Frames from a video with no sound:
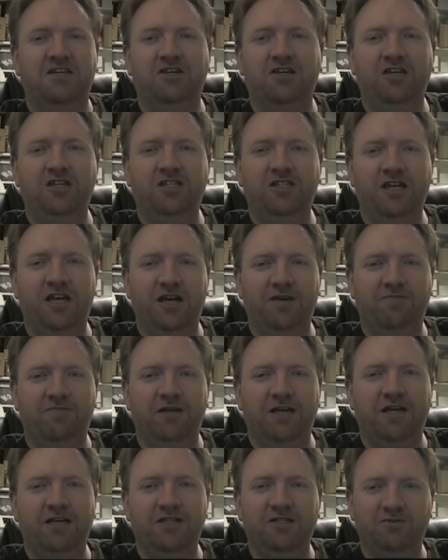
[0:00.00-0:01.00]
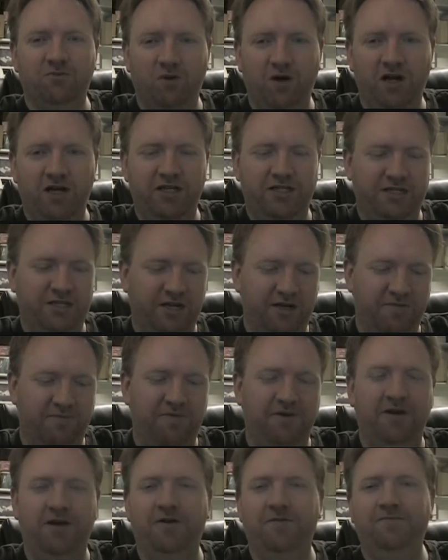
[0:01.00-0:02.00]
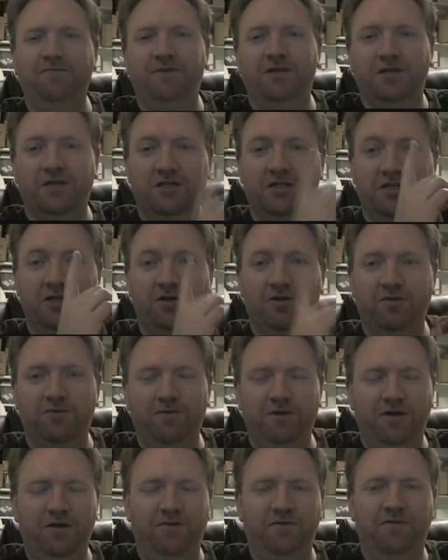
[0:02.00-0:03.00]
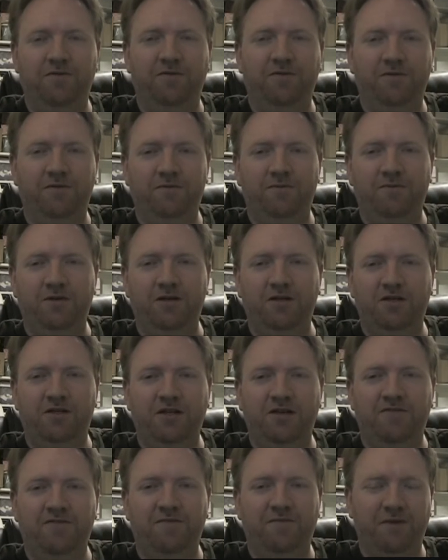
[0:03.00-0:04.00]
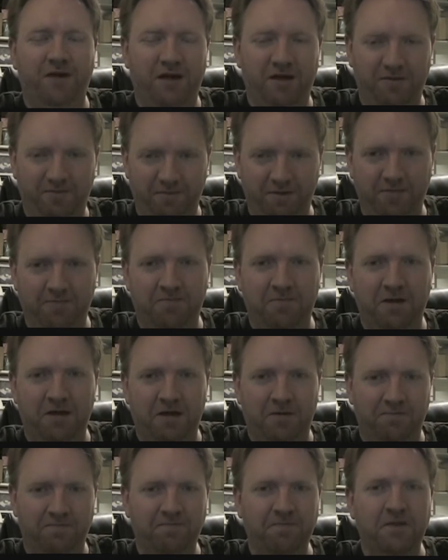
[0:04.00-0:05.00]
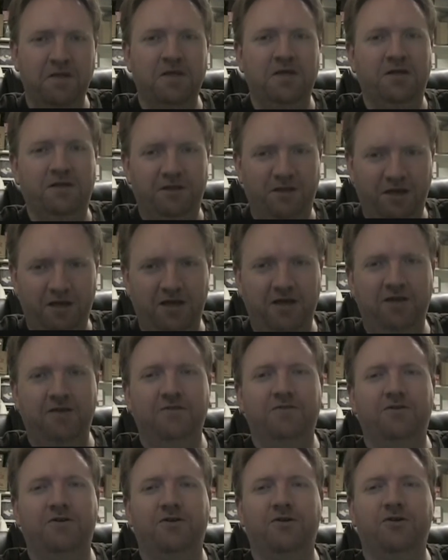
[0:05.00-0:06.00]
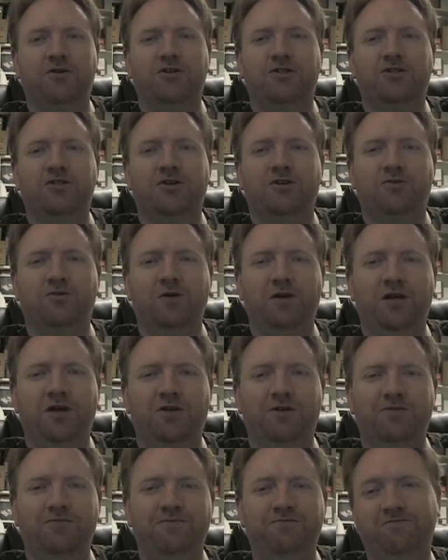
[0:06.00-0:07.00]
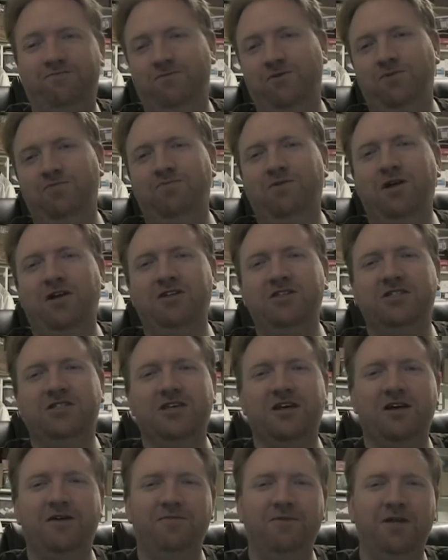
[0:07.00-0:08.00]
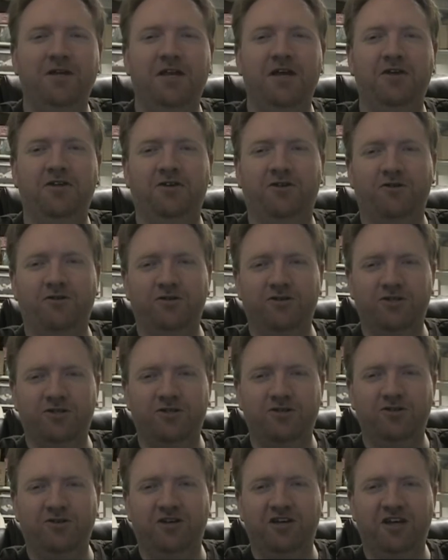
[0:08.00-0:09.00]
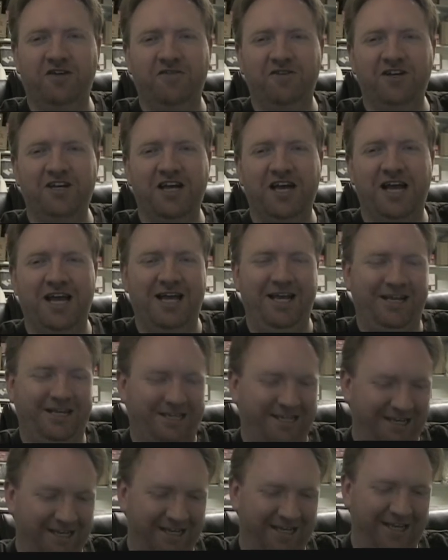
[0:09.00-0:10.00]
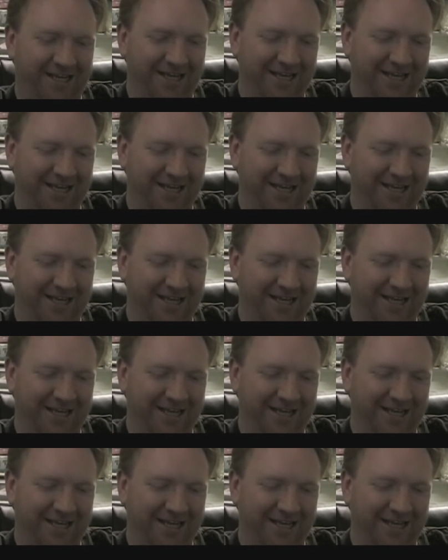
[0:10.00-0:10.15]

Good job, guys. Way to step up because they were being tough about it. Me and men. The girls cook well. With Paulie's comment, now the girls can cook every night.